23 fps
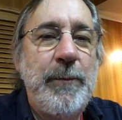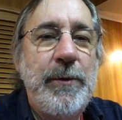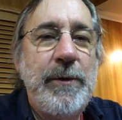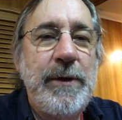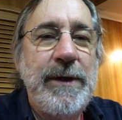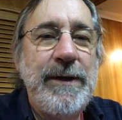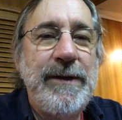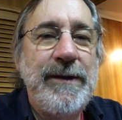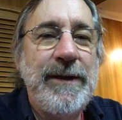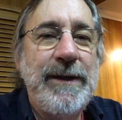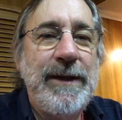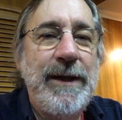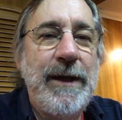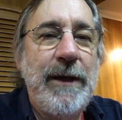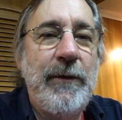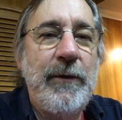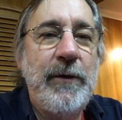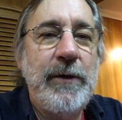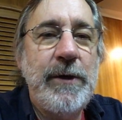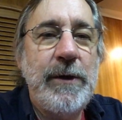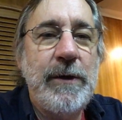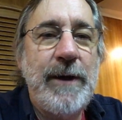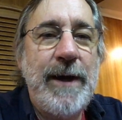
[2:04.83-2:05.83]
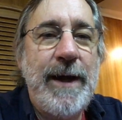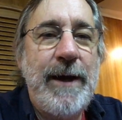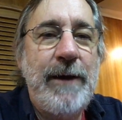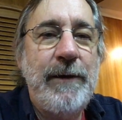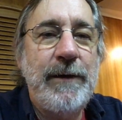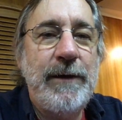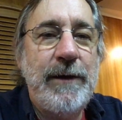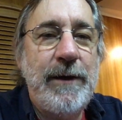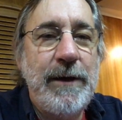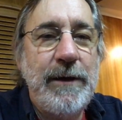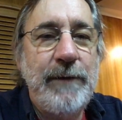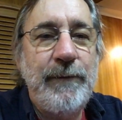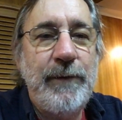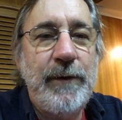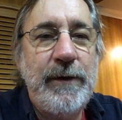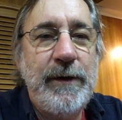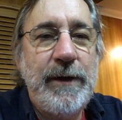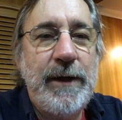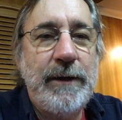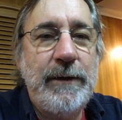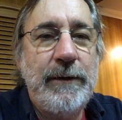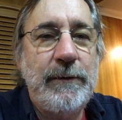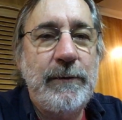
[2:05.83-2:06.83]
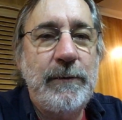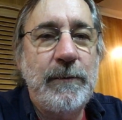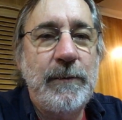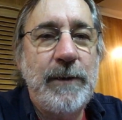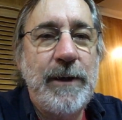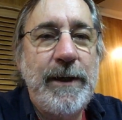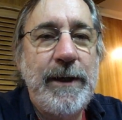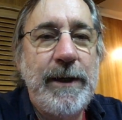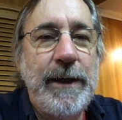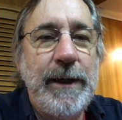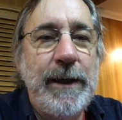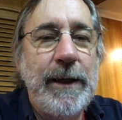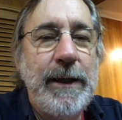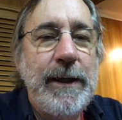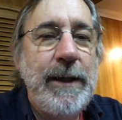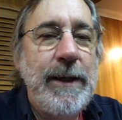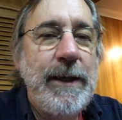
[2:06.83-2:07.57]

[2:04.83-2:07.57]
putting together your outline for technical writing.